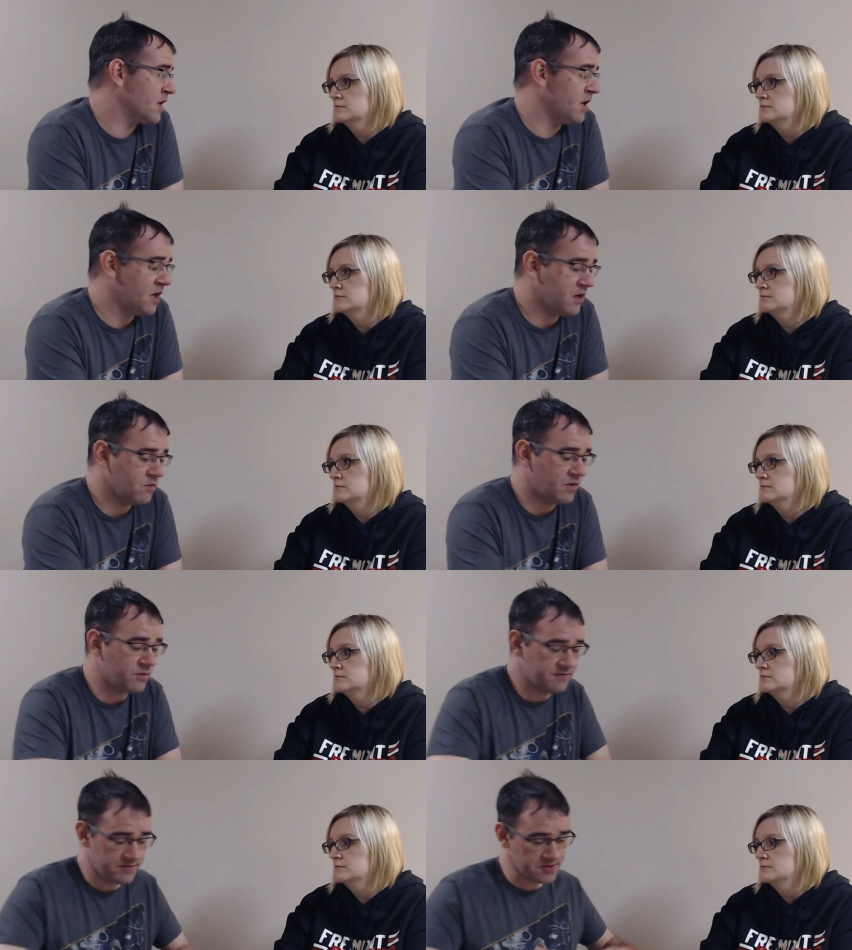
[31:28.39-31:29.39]
Speaker 1: Uh, when
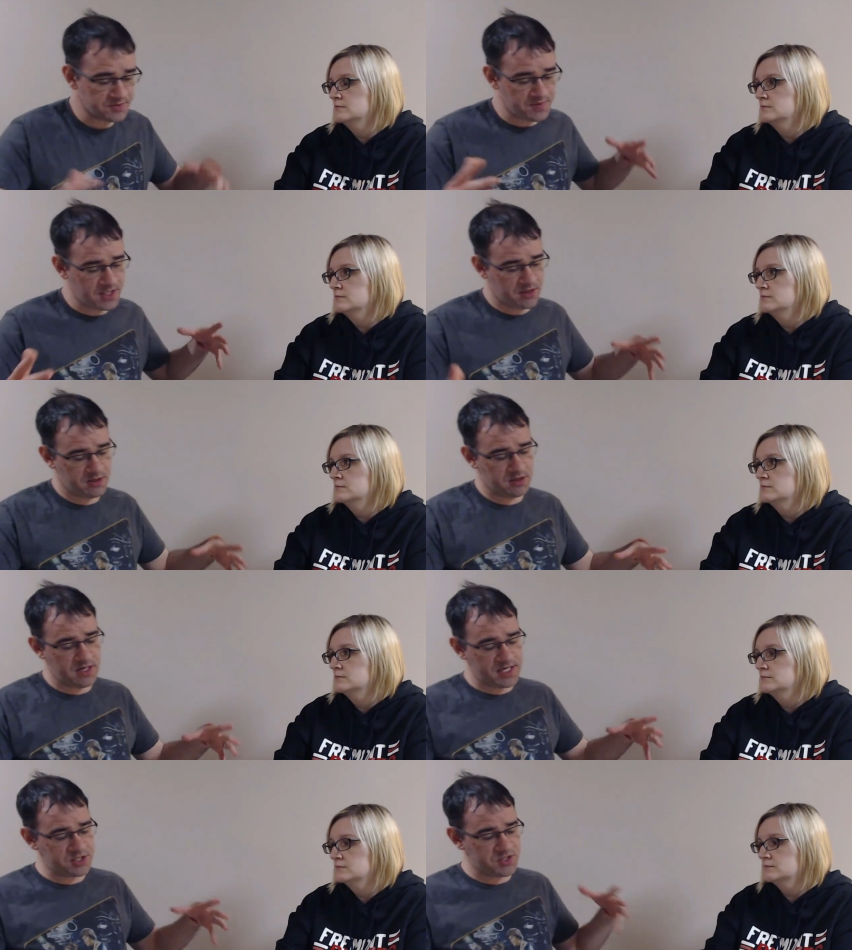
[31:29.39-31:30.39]
we first meet her
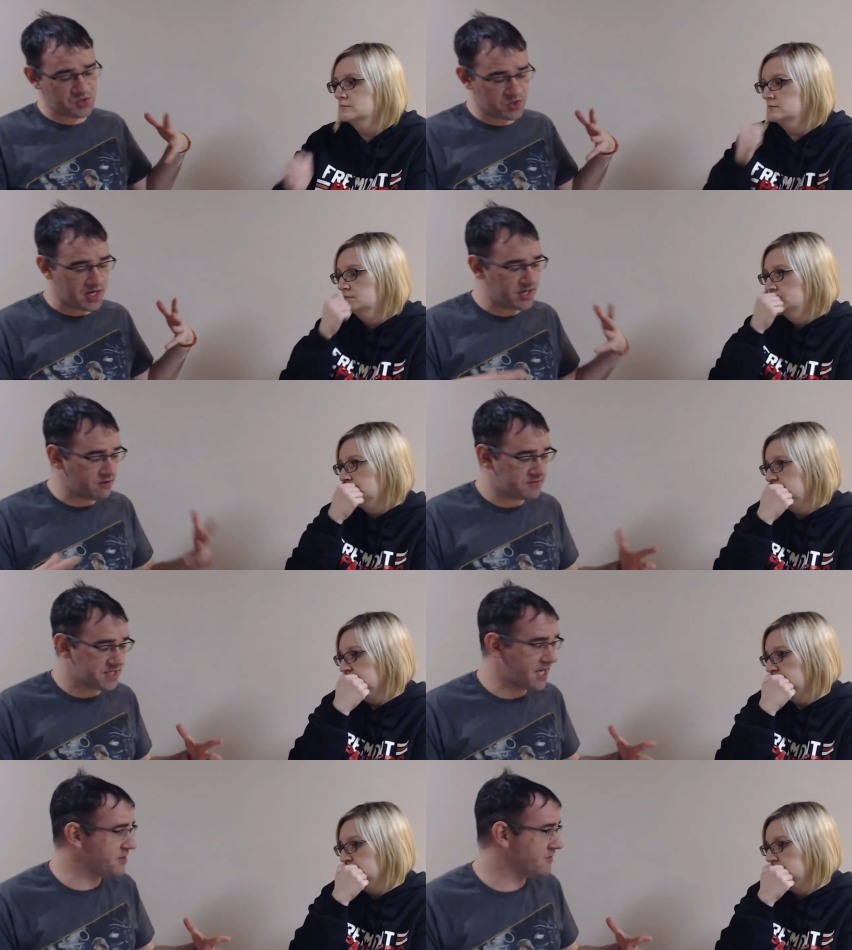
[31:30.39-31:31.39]
and she's crying over the
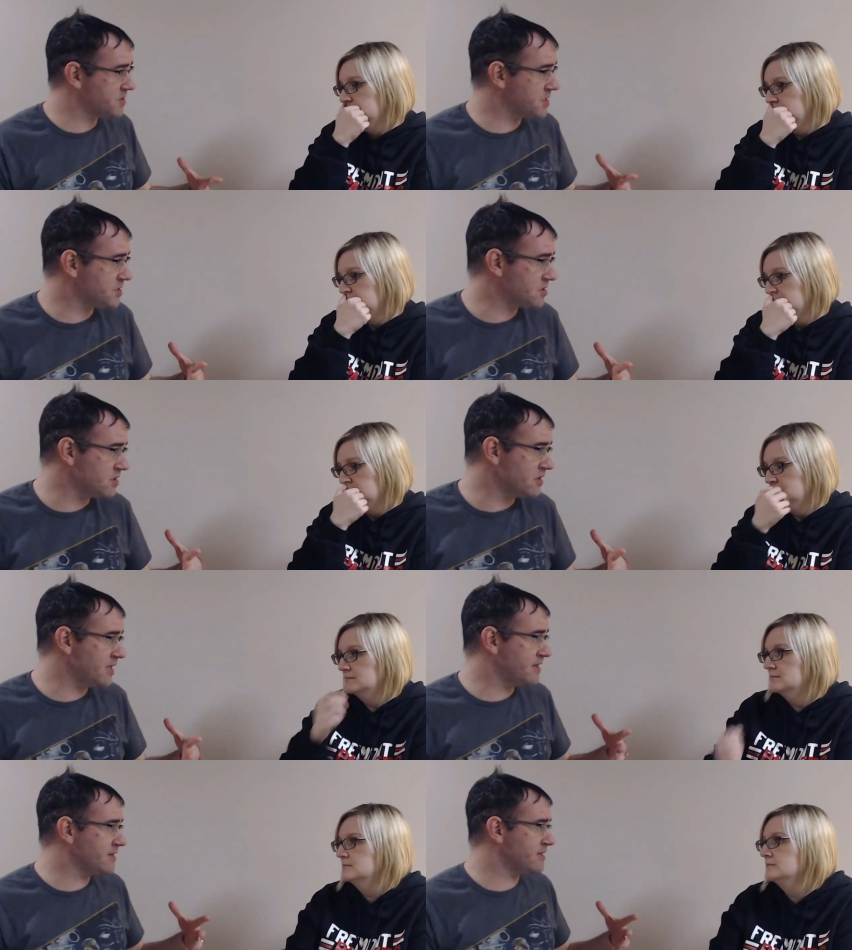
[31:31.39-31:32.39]
death of her sister
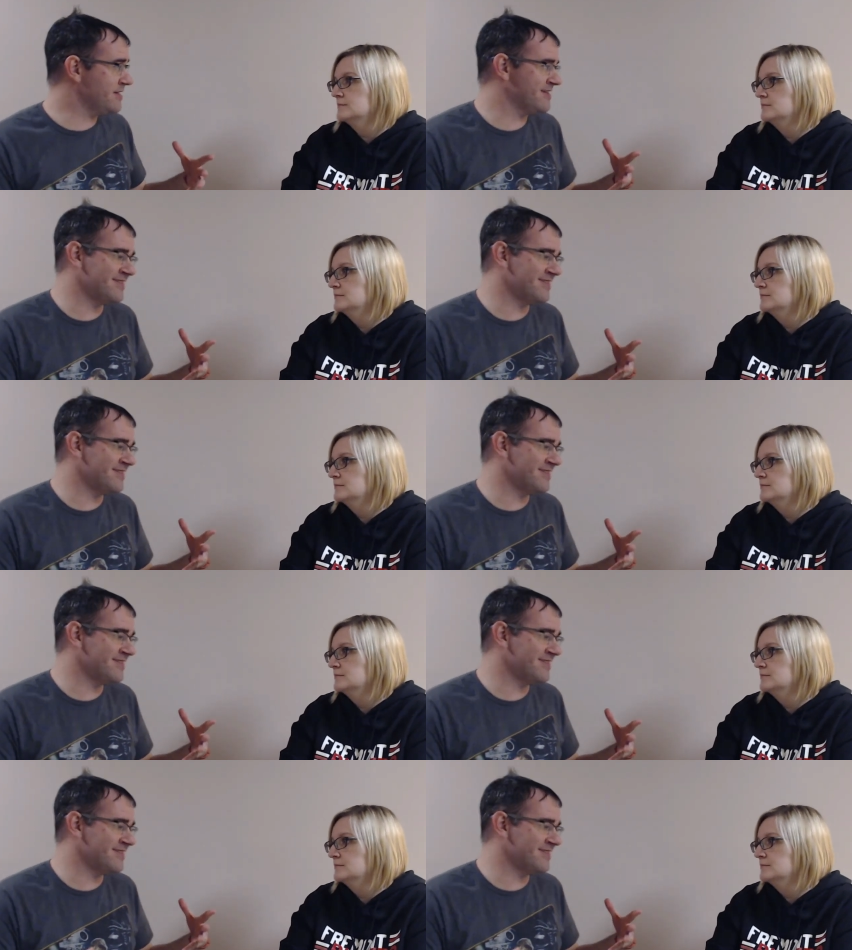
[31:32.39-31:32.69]
and